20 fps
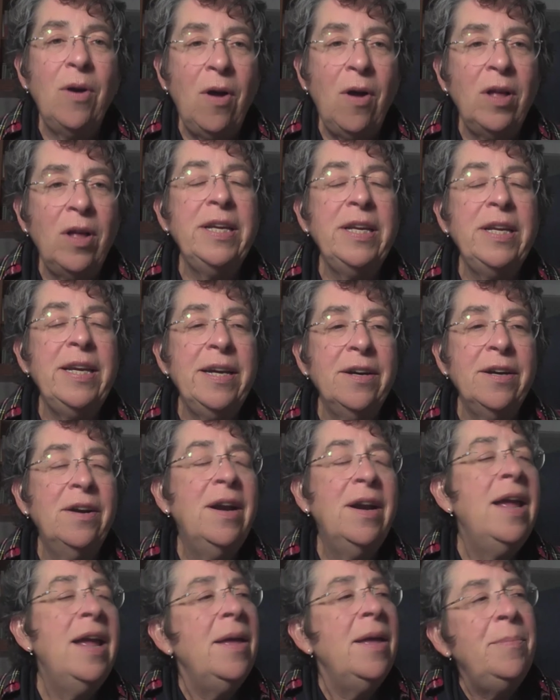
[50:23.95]
all
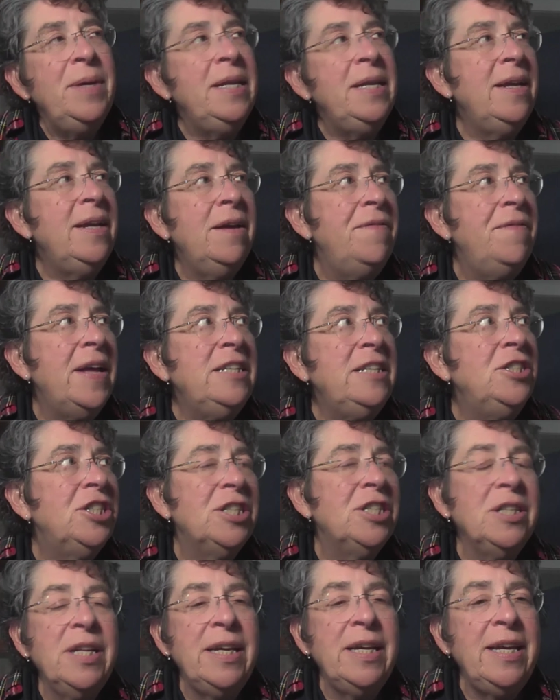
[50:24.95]
year. I mean, okay.
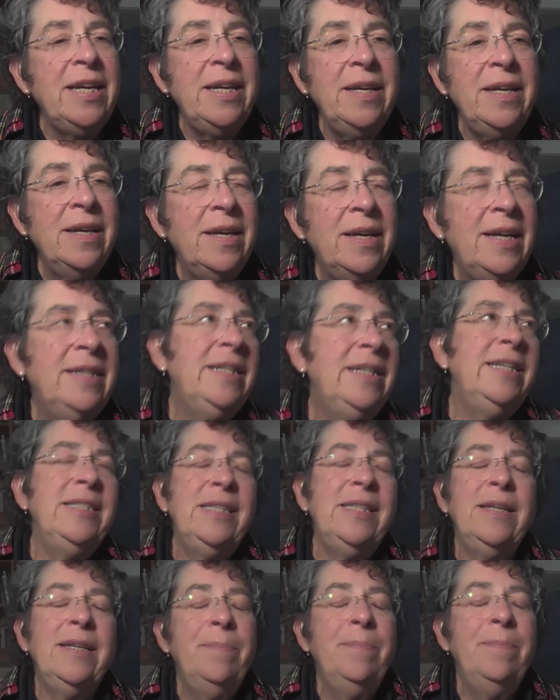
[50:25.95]
eventually, at
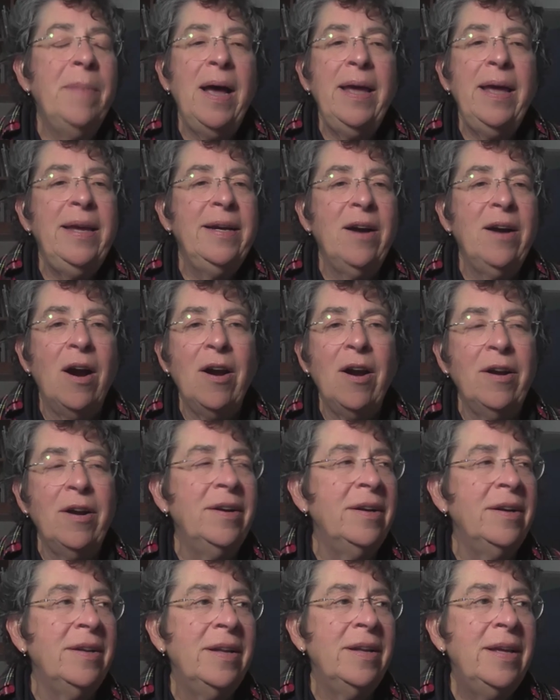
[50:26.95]
least in my
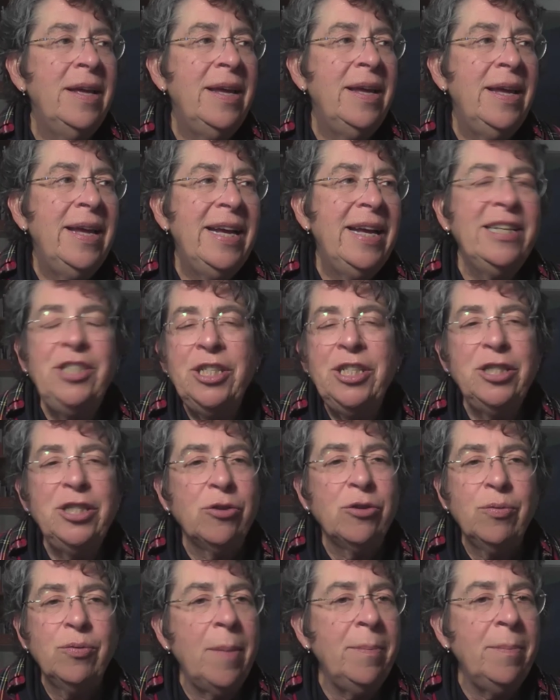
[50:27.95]
garden, it
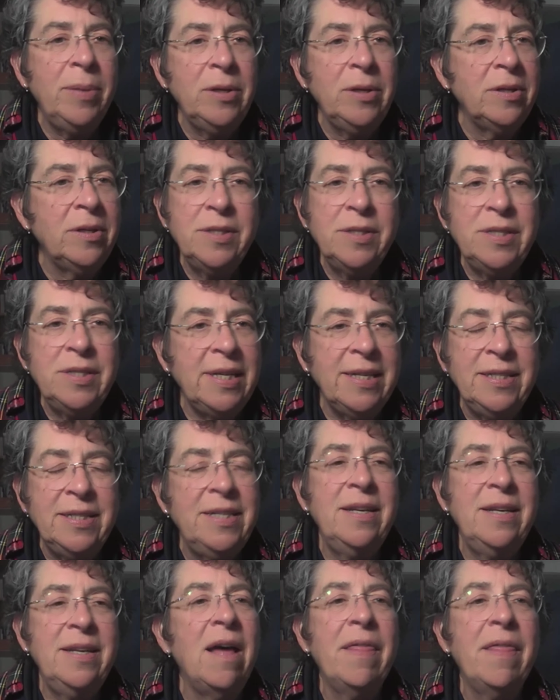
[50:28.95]
just crumbles
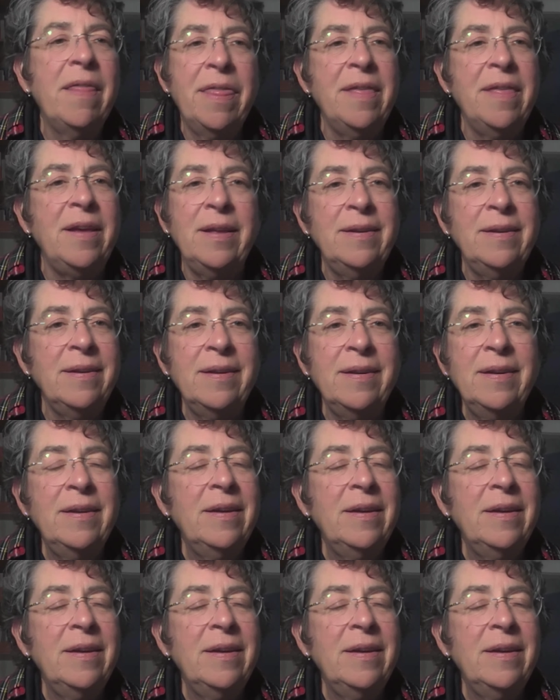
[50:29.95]
into right. nothing.